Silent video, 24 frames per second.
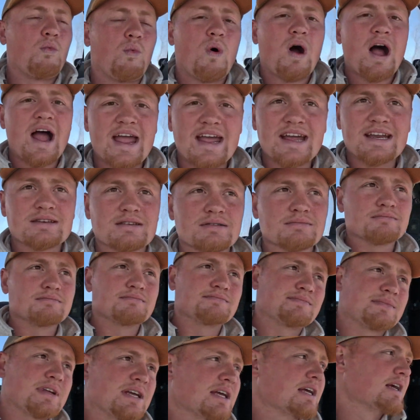white,
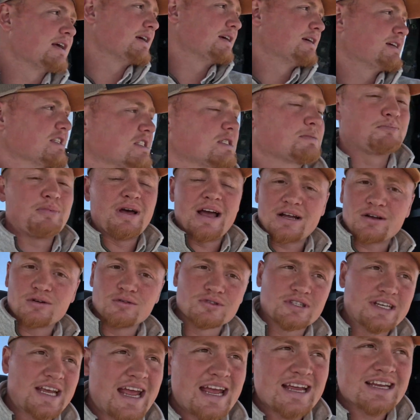
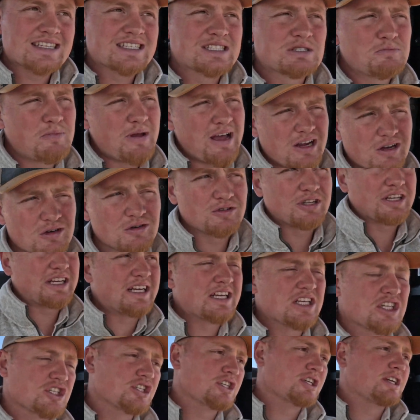
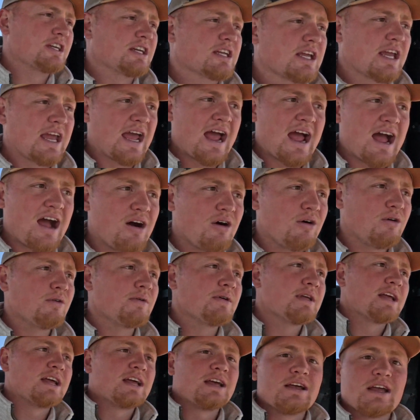speckled-ish cow
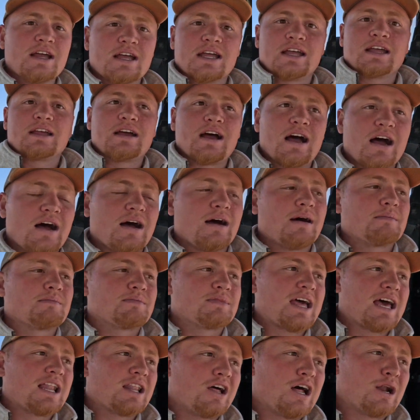
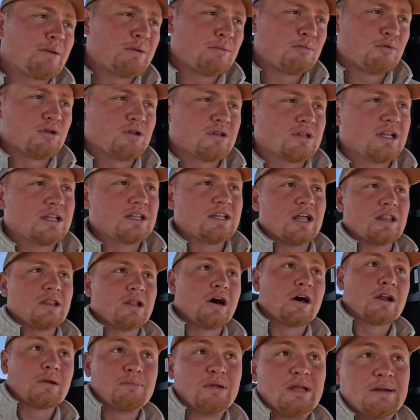that a
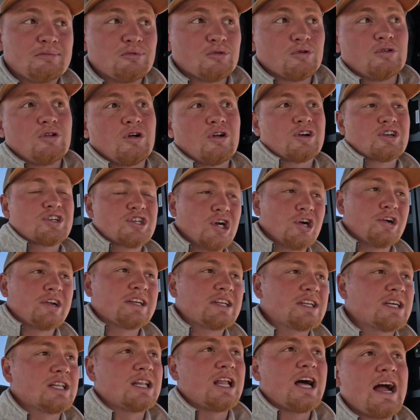lot of people are
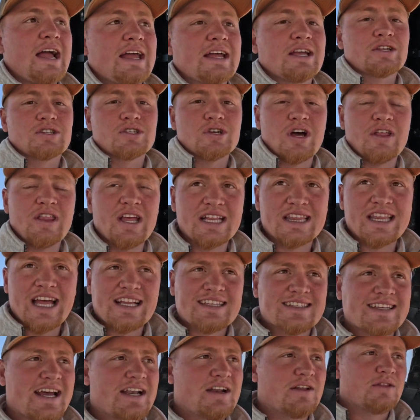starting to like. So I think
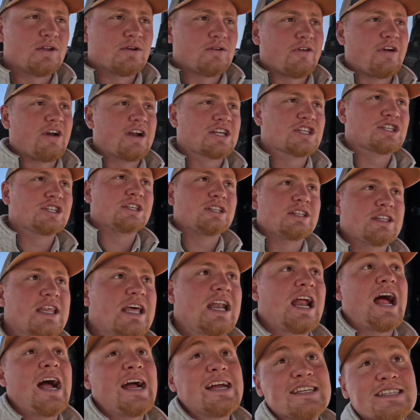that's kind of the direction
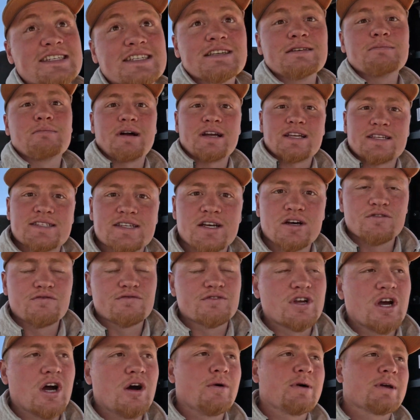that I see
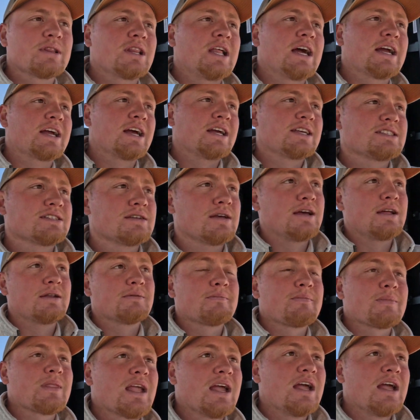myself going. Like I said,